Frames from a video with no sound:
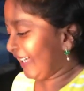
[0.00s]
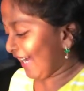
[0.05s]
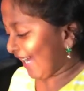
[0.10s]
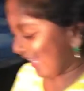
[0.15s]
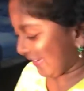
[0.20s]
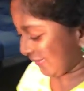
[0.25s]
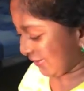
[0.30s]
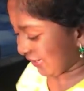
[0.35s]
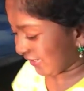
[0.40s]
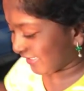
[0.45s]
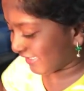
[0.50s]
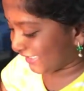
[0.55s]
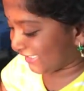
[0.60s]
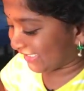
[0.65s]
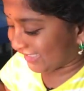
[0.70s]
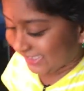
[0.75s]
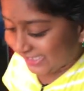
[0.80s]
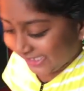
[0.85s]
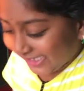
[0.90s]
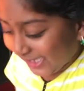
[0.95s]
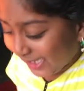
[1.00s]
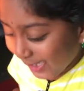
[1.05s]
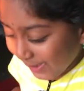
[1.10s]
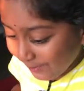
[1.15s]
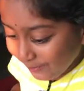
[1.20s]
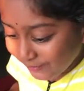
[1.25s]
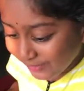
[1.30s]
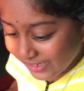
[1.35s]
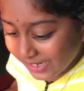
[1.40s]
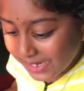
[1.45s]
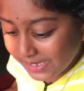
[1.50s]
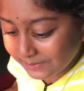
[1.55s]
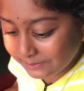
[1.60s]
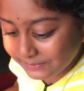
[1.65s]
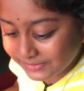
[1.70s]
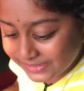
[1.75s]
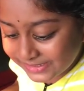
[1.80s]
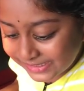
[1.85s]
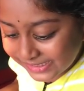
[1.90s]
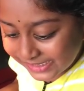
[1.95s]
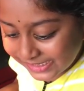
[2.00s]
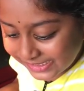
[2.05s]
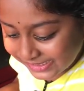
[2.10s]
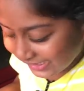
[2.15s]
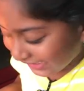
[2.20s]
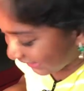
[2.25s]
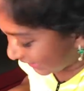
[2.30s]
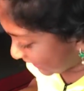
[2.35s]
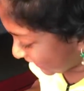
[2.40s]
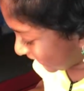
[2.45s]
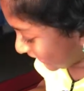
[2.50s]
I gotta scream when I'm seeing this.